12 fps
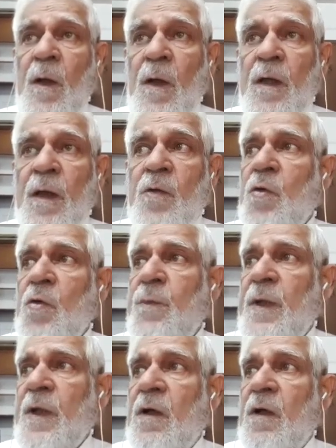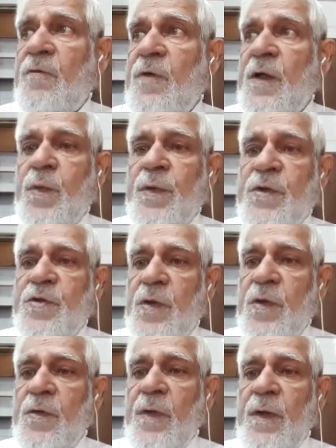It could be conflict with
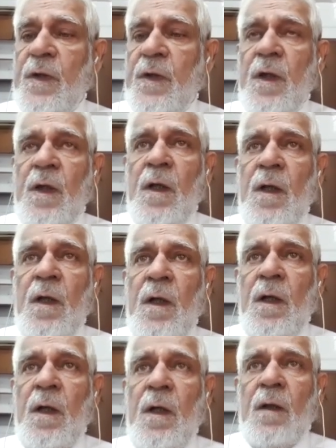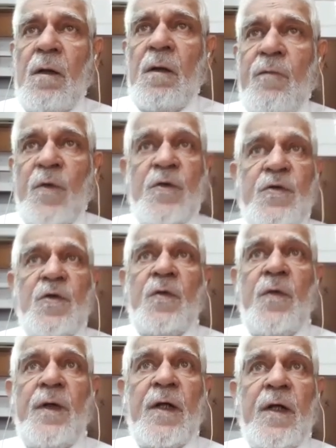children. For
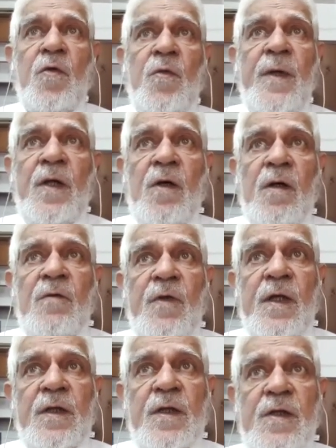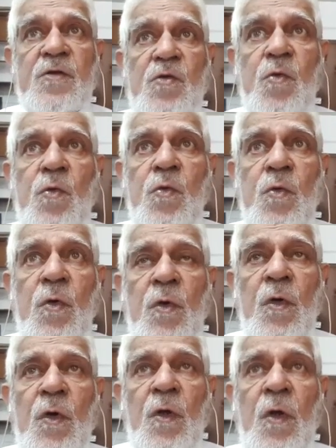children, it could be conflict at school,
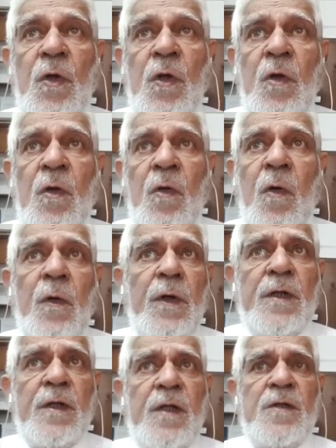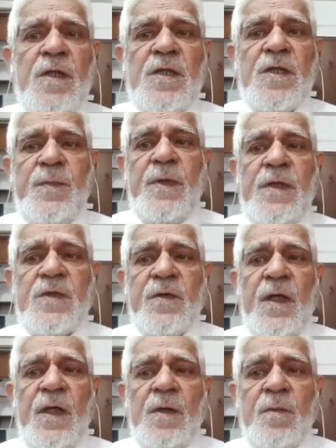or it can just be
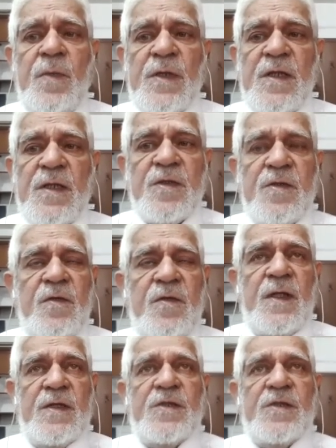straight business stress.